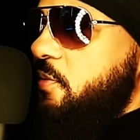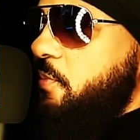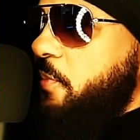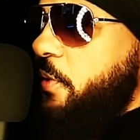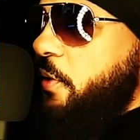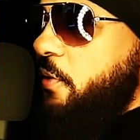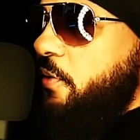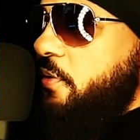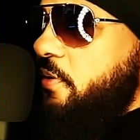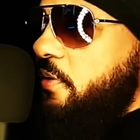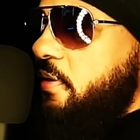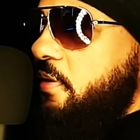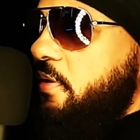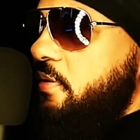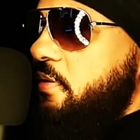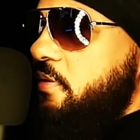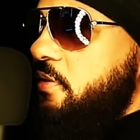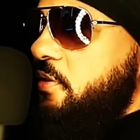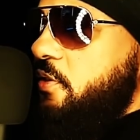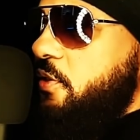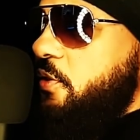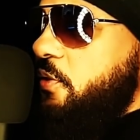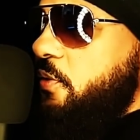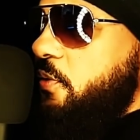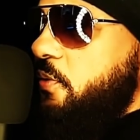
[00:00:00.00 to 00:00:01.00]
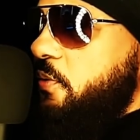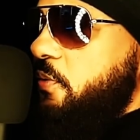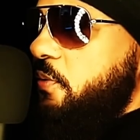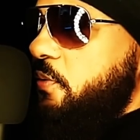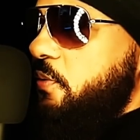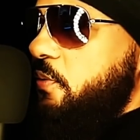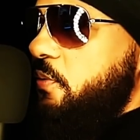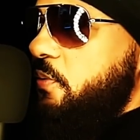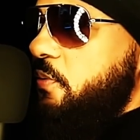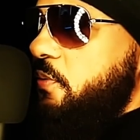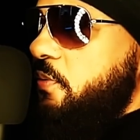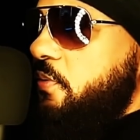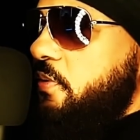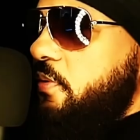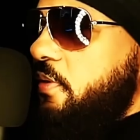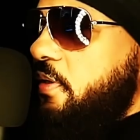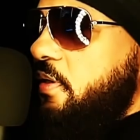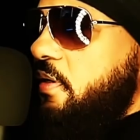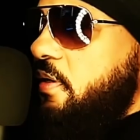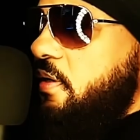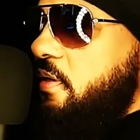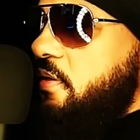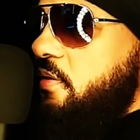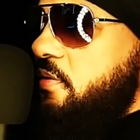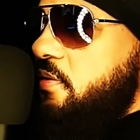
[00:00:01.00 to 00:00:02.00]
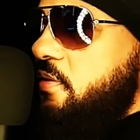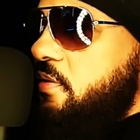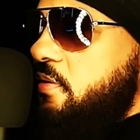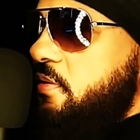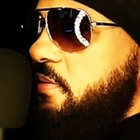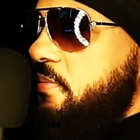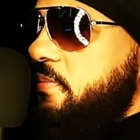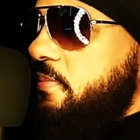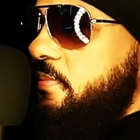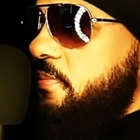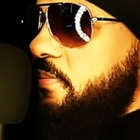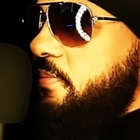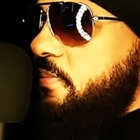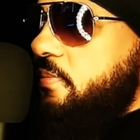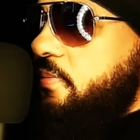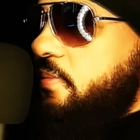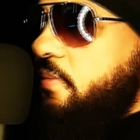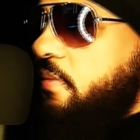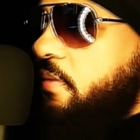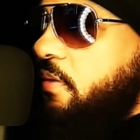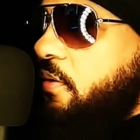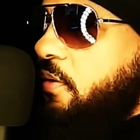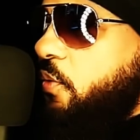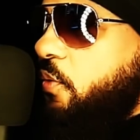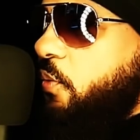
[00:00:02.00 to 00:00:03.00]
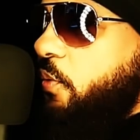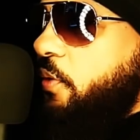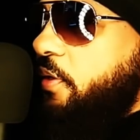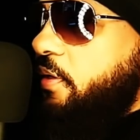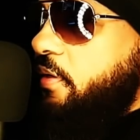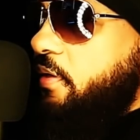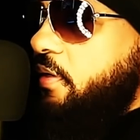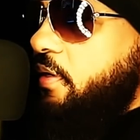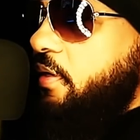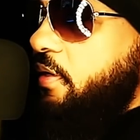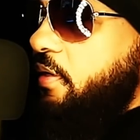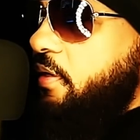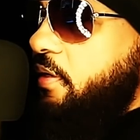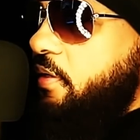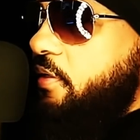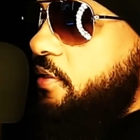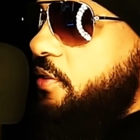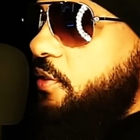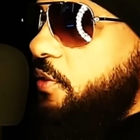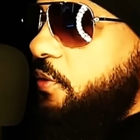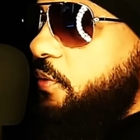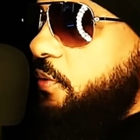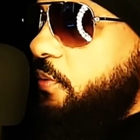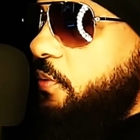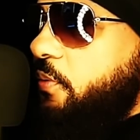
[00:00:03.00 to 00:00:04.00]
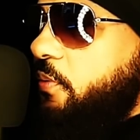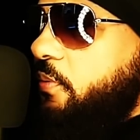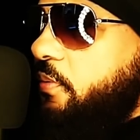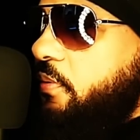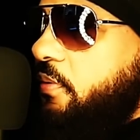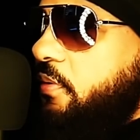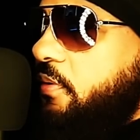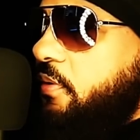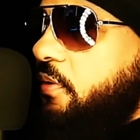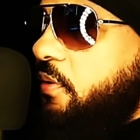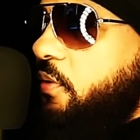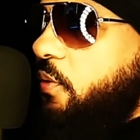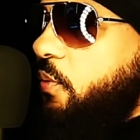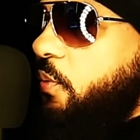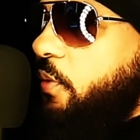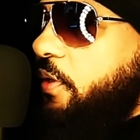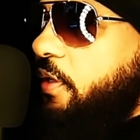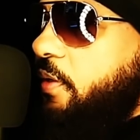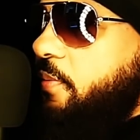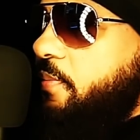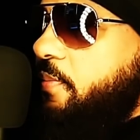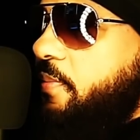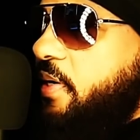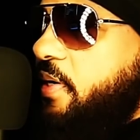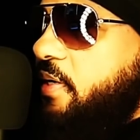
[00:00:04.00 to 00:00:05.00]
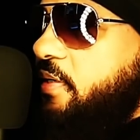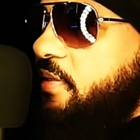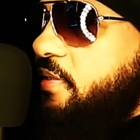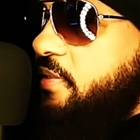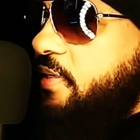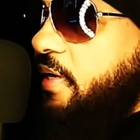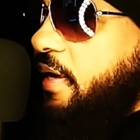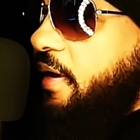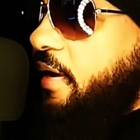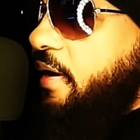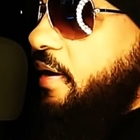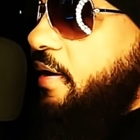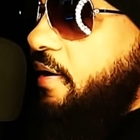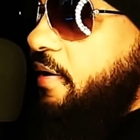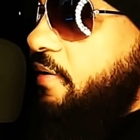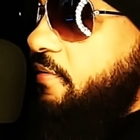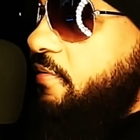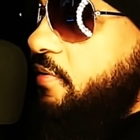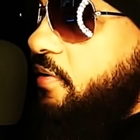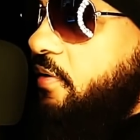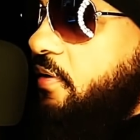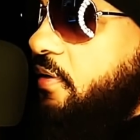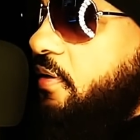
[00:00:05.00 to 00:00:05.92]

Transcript: pertinent to us. We need to, we must have